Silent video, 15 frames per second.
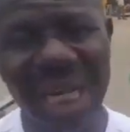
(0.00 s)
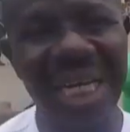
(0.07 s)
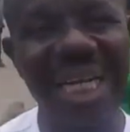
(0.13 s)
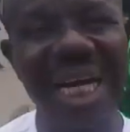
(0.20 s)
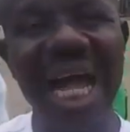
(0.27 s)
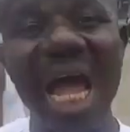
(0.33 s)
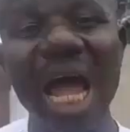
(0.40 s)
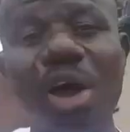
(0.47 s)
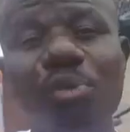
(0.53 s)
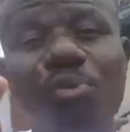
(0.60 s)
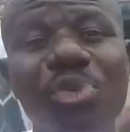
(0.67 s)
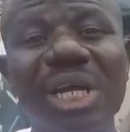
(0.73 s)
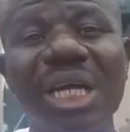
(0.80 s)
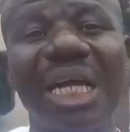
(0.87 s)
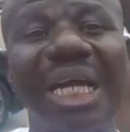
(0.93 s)
In
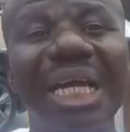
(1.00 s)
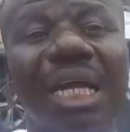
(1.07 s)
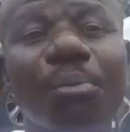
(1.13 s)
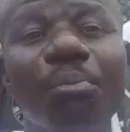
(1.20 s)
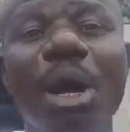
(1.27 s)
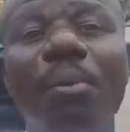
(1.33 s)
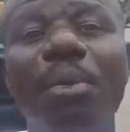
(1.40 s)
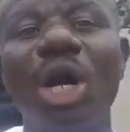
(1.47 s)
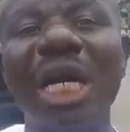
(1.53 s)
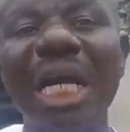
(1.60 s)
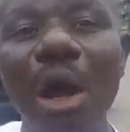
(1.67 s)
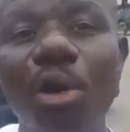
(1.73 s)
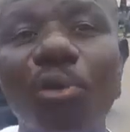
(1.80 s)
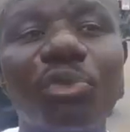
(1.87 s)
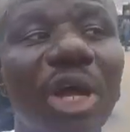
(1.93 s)
the memory
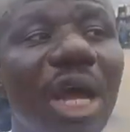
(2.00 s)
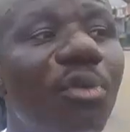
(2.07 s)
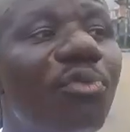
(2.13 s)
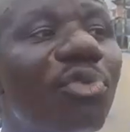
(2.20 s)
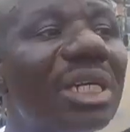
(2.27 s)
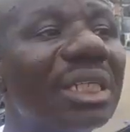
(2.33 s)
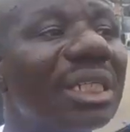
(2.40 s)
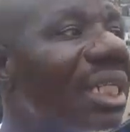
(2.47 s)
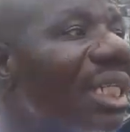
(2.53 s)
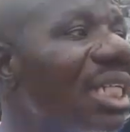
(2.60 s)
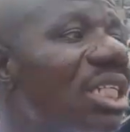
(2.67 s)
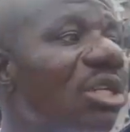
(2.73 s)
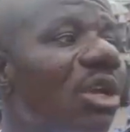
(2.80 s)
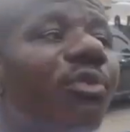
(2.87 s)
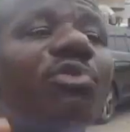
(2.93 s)
of every citizen